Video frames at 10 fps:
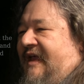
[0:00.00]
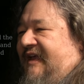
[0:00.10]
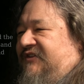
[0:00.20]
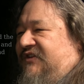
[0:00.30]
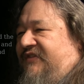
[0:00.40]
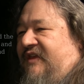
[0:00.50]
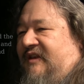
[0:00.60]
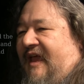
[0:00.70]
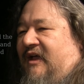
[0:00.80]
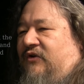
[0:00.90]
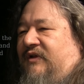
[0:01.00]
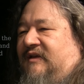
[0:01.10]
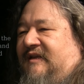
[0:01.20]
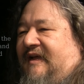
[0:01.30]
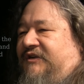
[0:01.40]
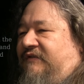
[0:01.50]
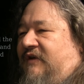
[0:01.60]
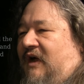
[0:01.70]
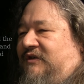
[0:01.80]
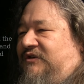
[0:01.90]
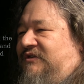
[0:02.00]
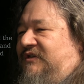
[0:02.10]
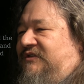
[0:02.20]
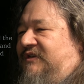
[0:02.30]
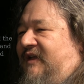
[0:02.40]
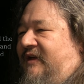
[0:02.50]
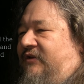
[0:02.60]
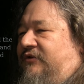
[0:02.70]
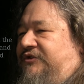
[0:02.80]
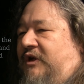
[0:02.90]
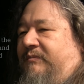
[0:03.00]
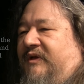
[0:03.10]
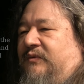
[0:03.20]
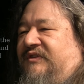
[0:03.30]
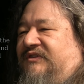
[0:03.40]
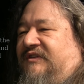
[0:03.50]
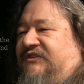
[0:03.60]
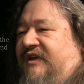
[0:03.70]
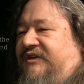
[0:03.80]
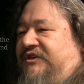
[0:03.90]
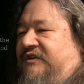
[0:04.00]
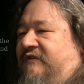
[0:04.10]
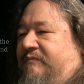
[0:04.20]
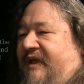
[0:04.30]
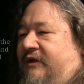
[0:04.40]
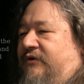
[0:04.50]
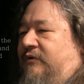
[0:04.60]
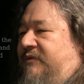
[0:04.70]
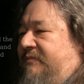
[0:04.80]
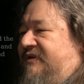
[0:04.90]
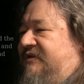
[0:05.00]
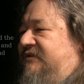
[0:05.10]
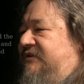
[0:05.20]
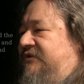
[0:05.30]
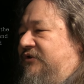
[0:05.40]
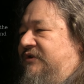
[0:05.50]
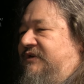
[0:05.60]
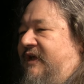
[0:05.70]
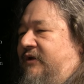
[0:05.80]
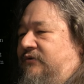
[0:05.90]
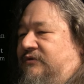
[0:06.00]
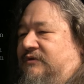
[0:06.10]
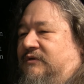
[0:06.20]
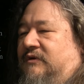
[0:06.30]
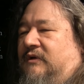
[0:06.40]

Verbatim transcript: and set the noun and dash of consciousness together, jumping with sensation of pater omnipotens eterna deus,